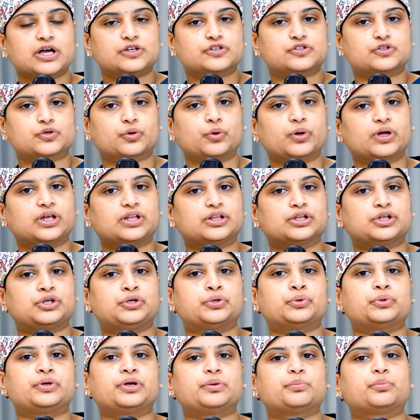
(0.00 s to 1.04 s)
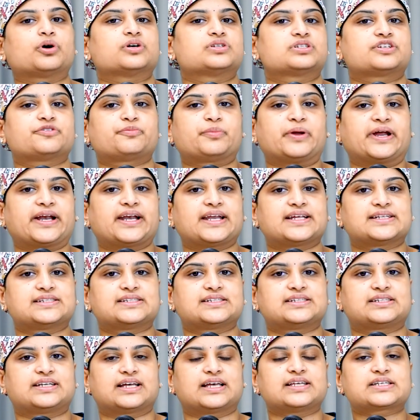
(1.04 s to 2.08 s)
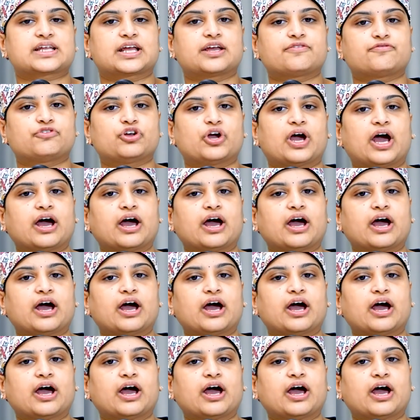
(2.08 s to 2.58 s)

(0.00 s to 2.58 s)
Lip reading: So in the urine positive pregnancy test, if you